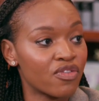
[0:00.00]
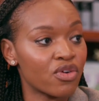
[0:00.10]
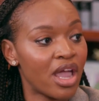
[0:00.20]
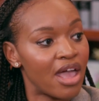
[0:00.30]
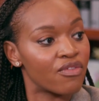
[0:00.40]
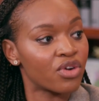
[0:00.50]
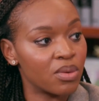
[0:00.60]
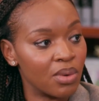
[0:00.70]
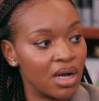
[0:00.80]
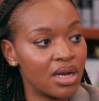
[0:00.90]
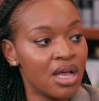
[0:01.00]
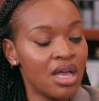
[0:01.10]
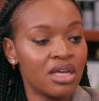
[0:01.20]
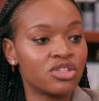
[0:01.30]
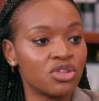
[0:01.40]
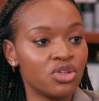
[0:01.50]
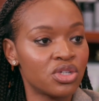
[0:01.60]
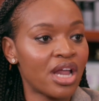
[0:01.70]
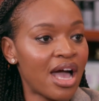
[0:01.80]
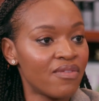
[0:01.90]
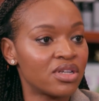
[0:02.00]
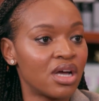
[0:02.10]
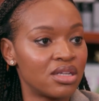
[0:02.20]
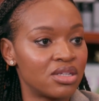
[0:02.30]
for everyone. And so you should have a